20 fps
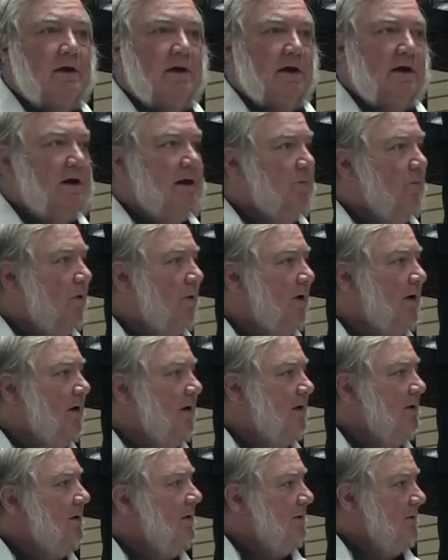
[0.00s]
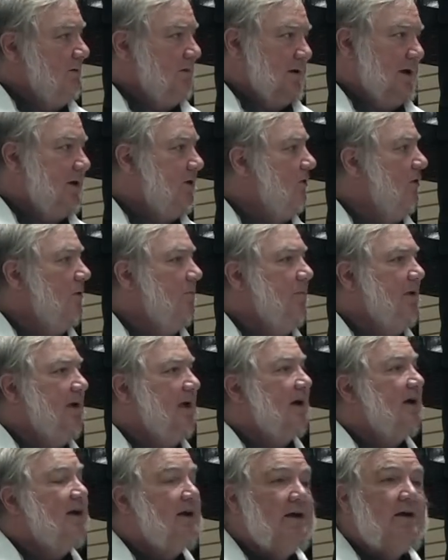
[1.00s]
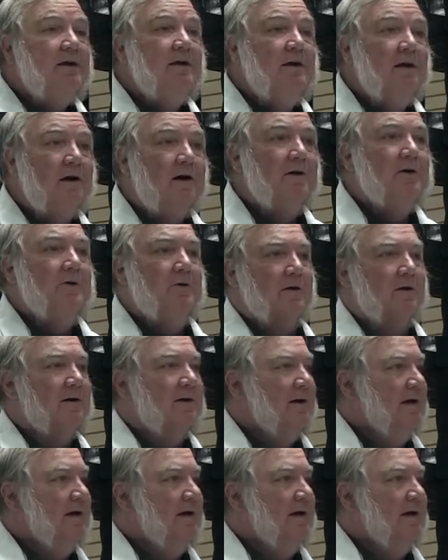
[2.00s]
anymore, it could be a hidden hunger.